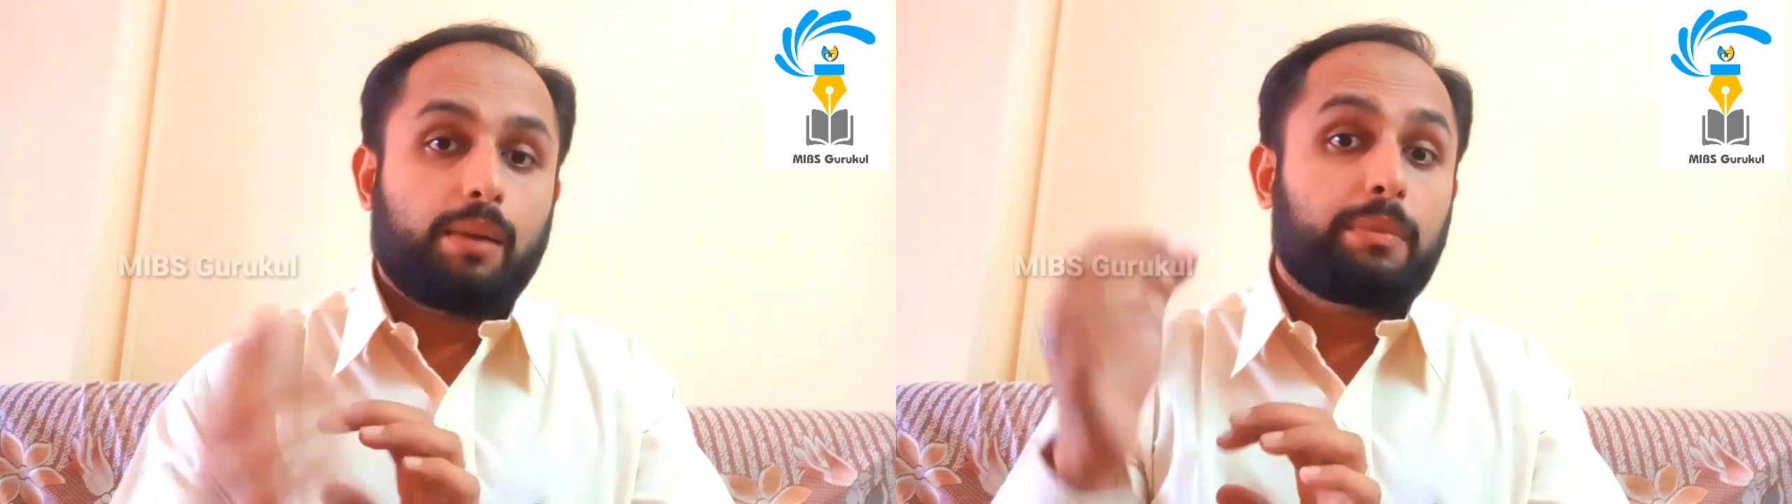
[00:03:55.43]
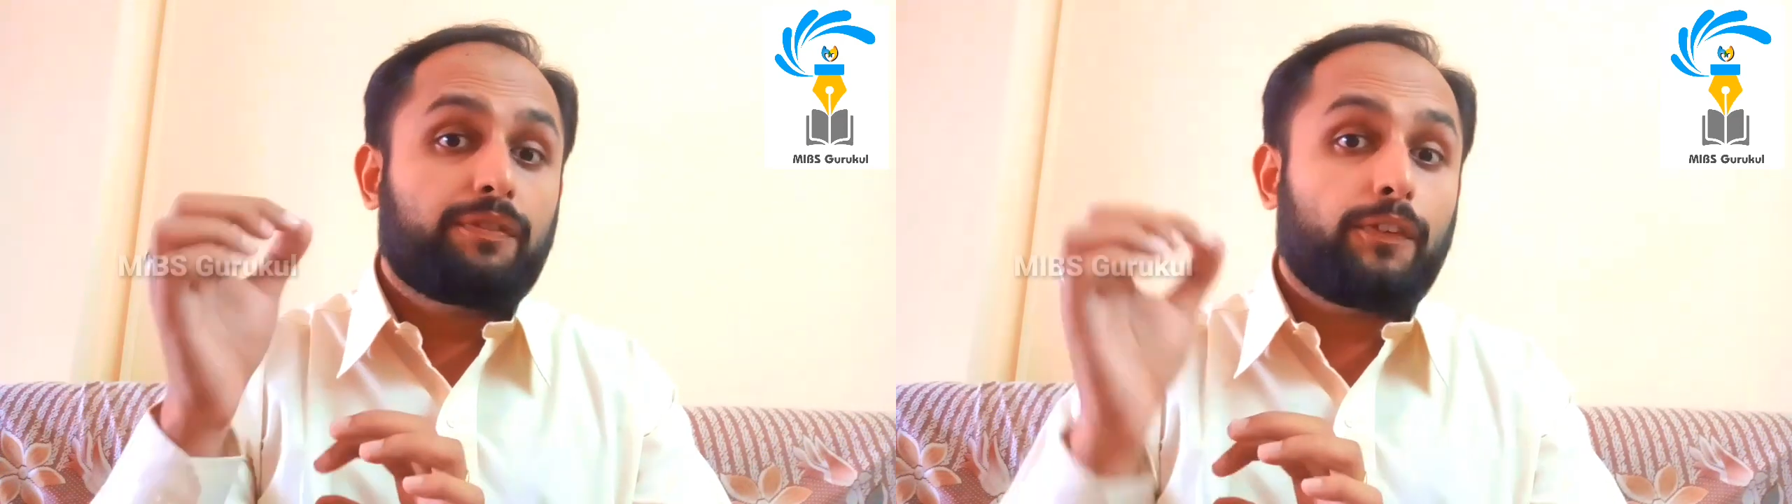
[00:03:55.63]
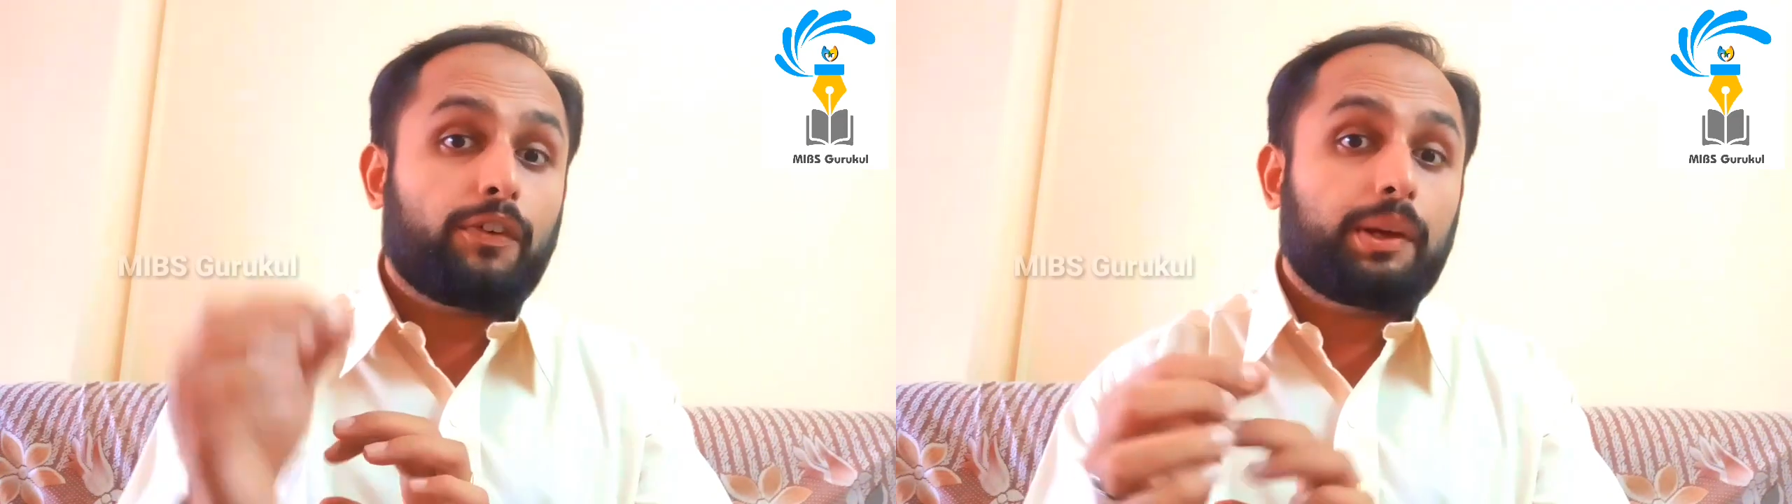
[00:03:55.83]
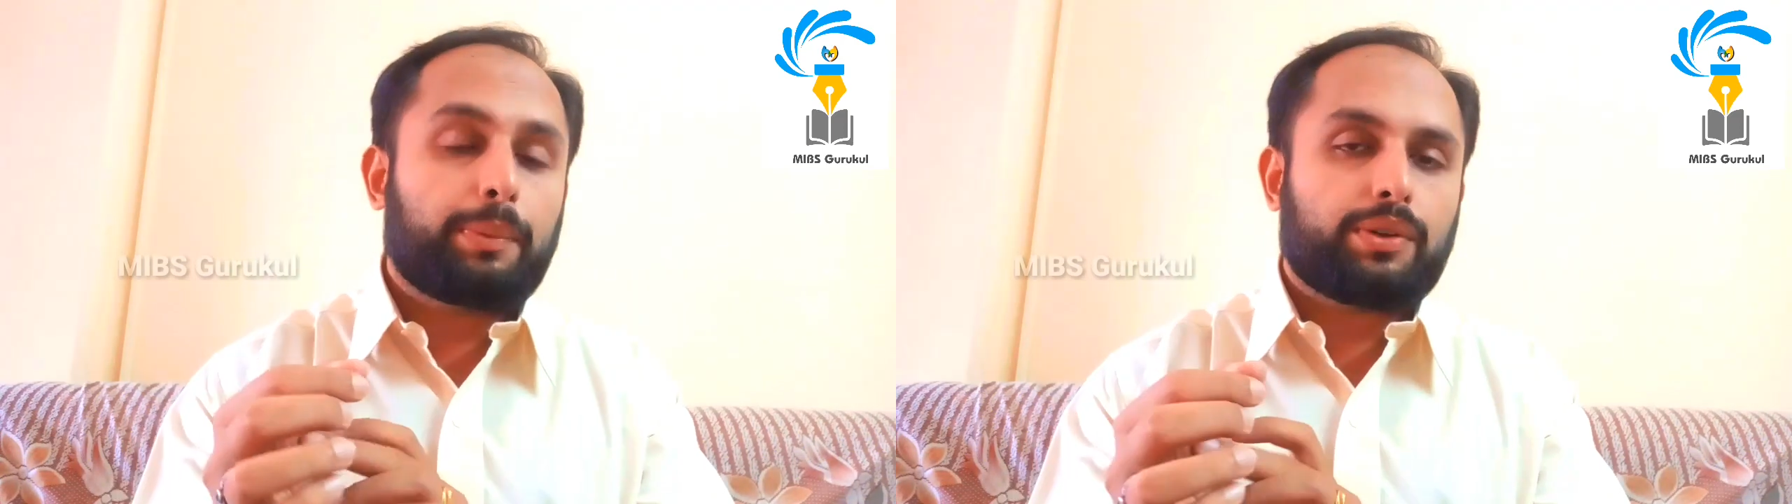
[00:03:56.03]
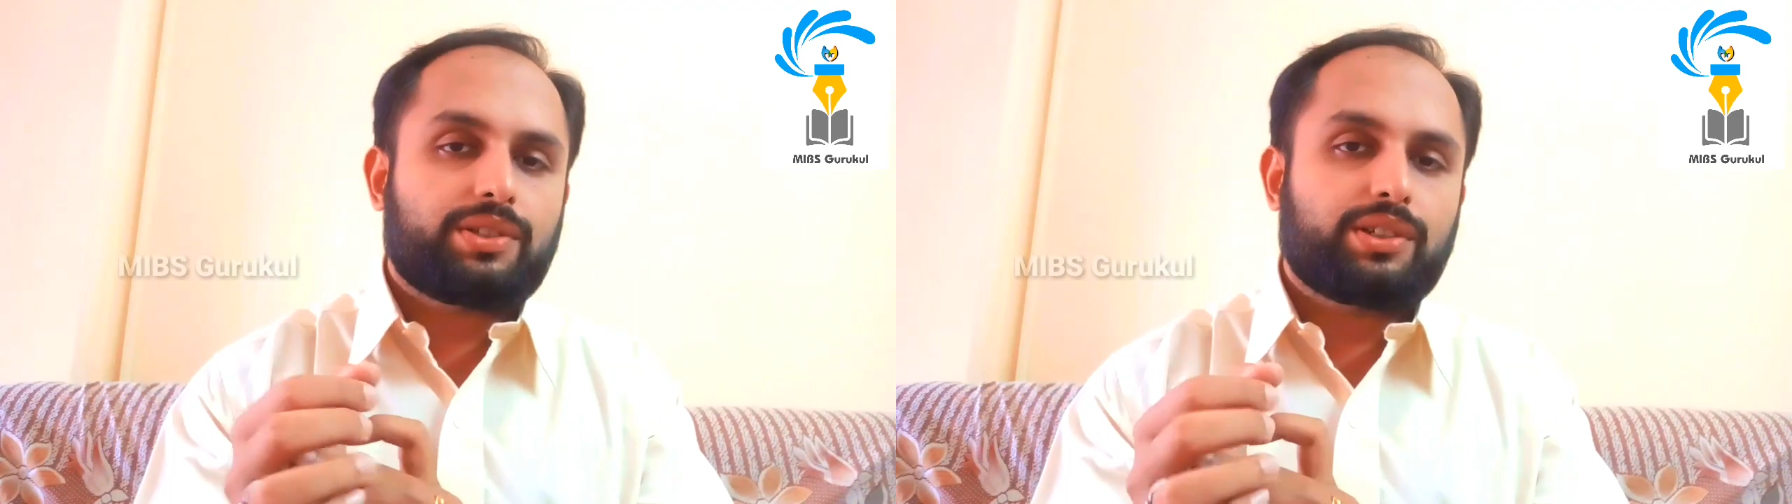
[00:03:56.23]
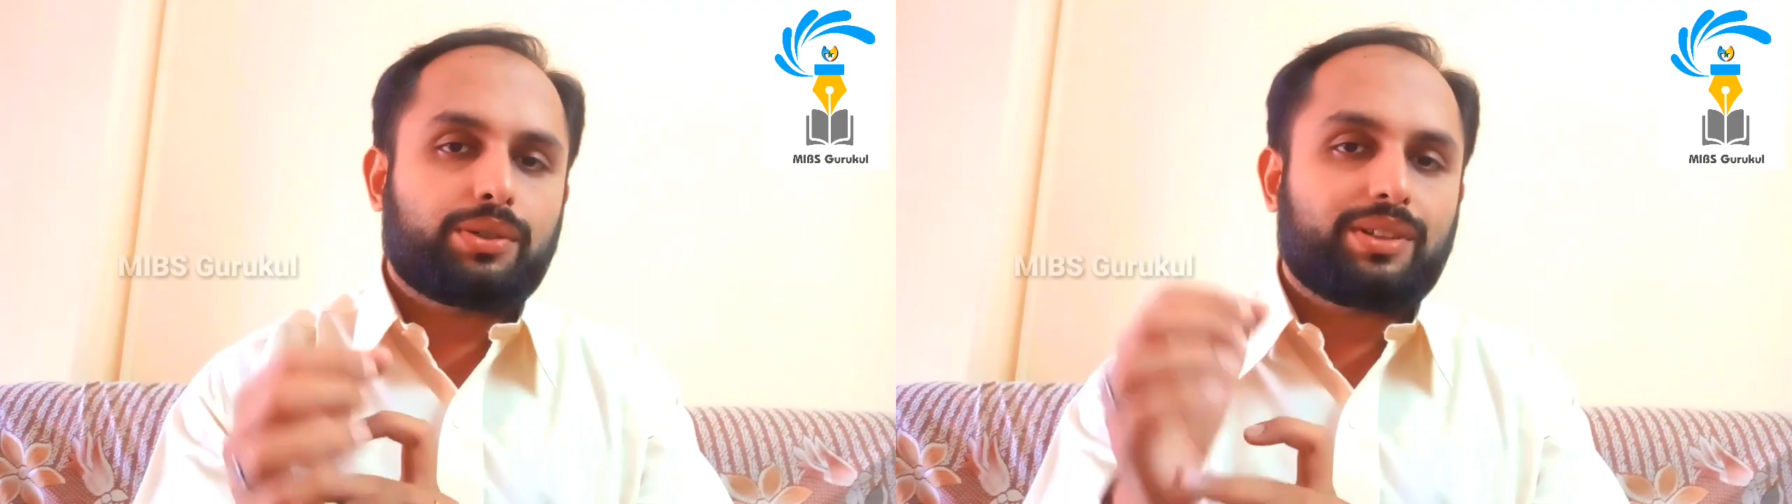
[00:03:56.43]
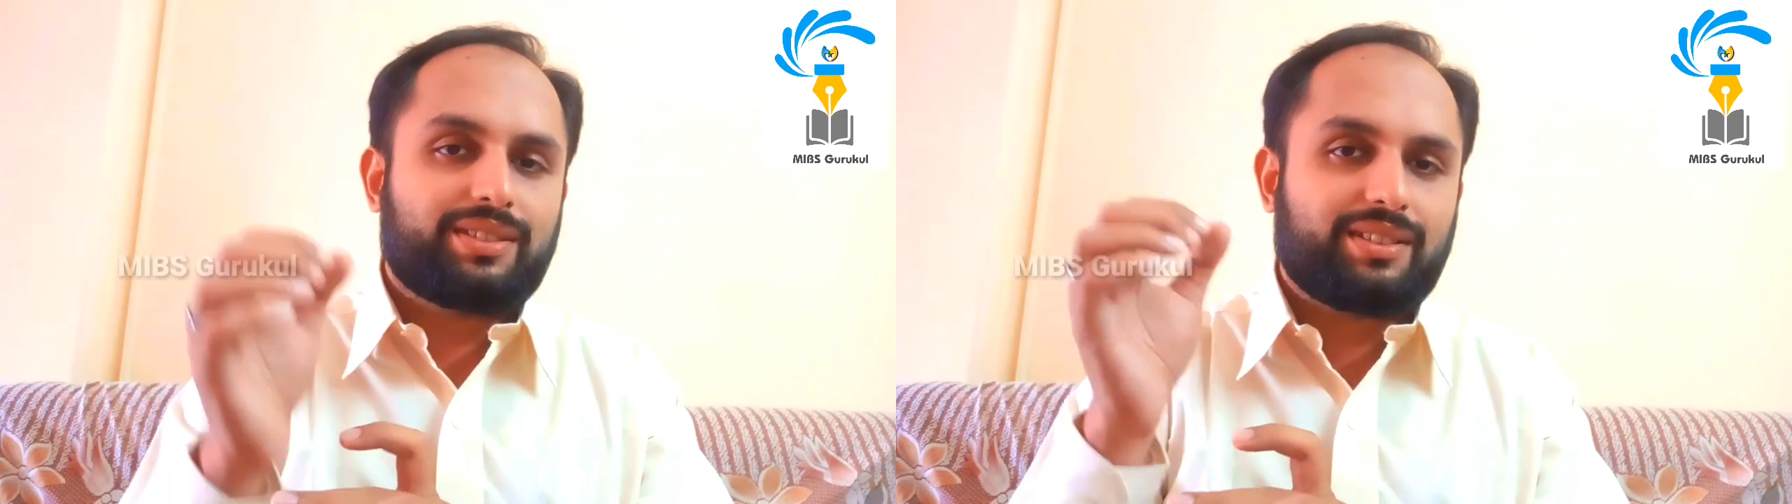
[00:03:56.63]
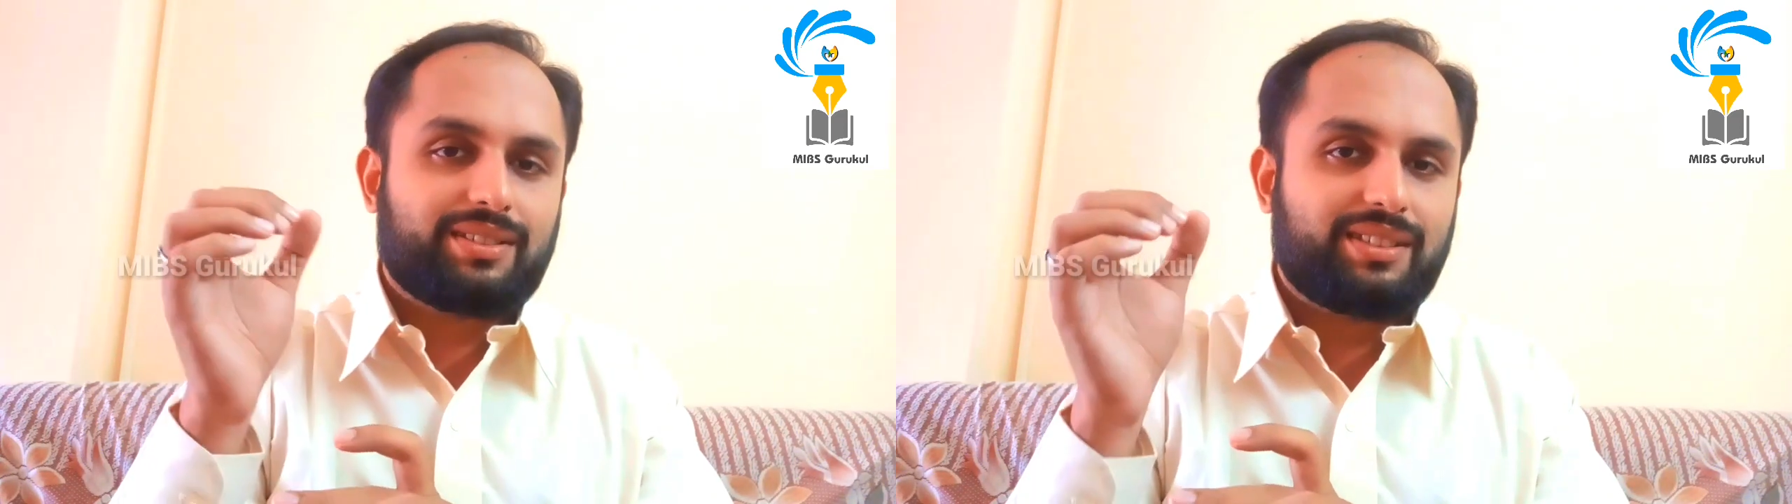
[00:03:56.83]
Before we proceed to
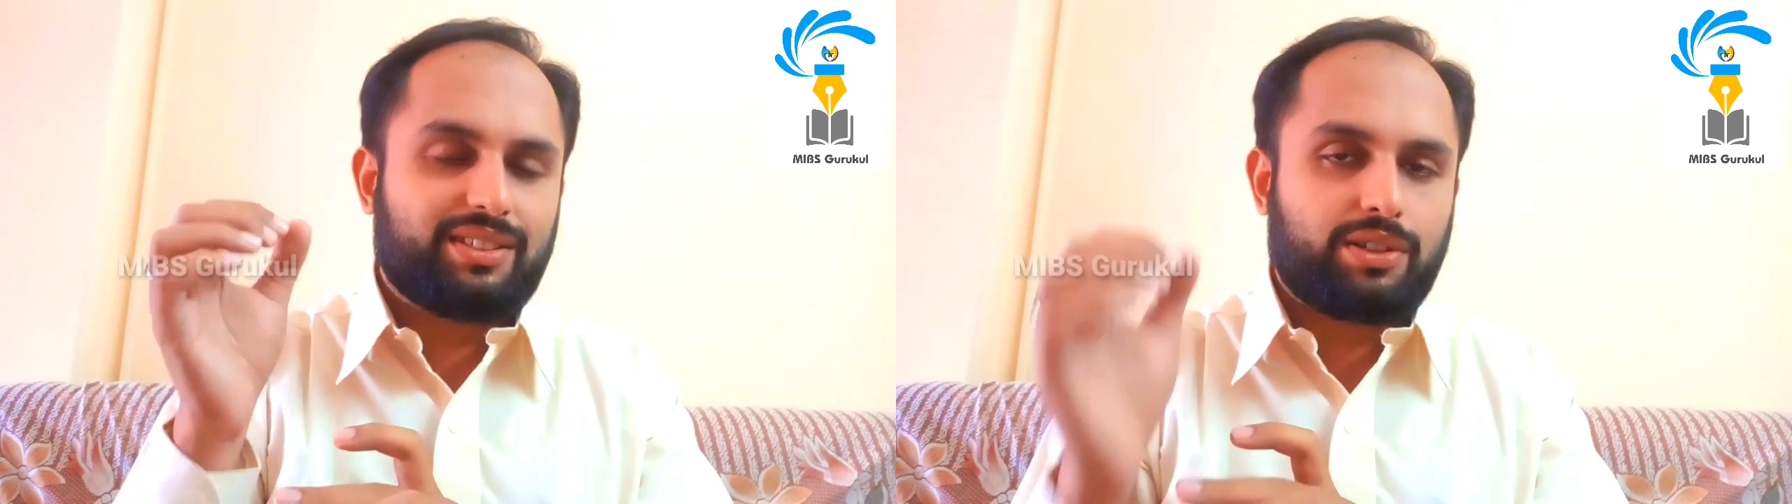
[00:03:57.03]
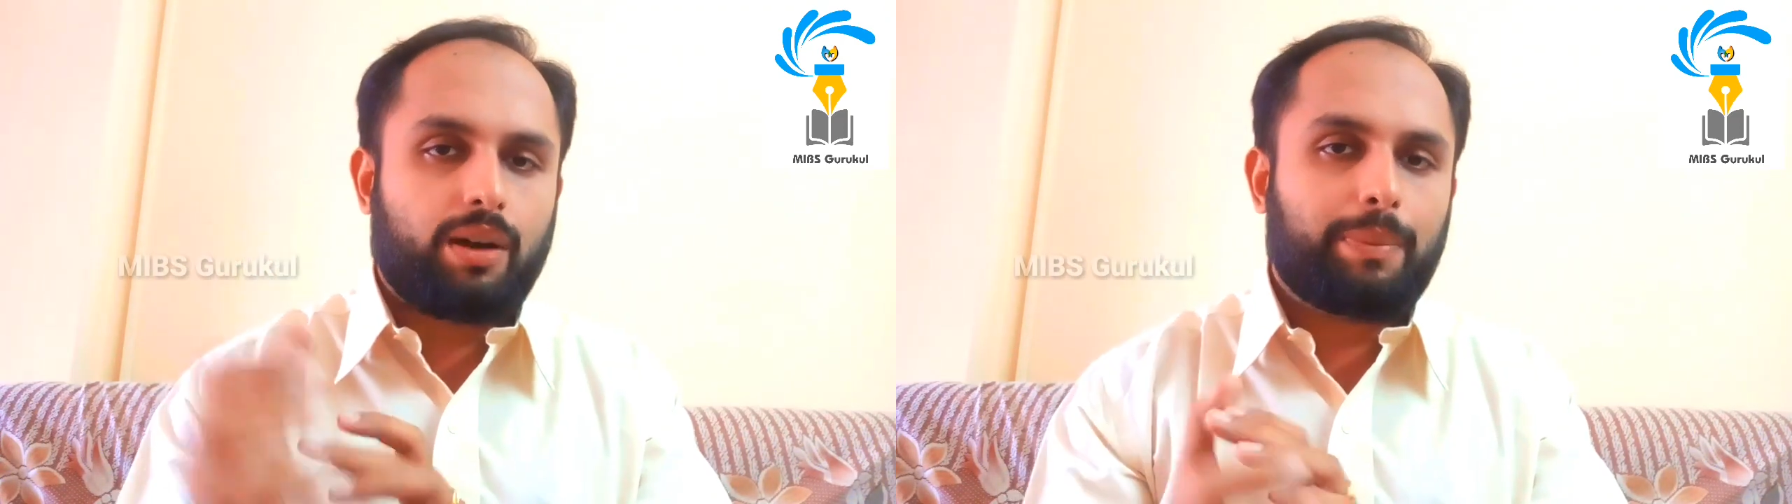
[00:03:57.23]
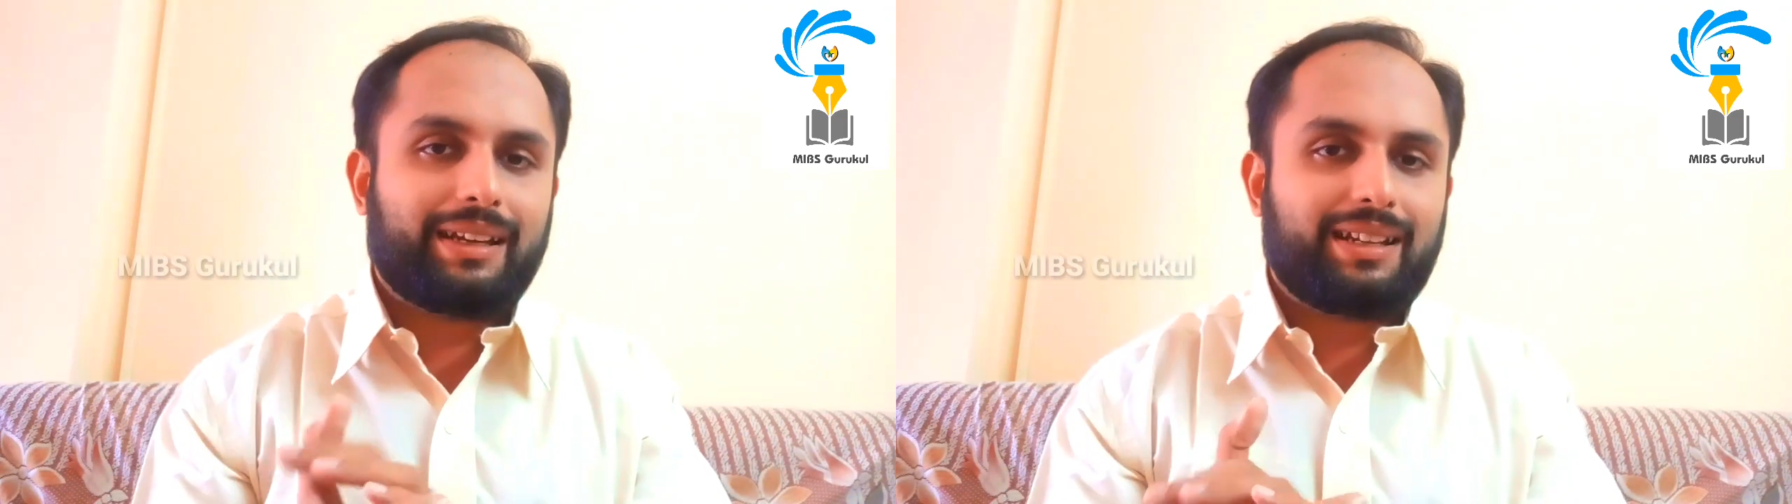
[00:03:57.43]
discuss this topic,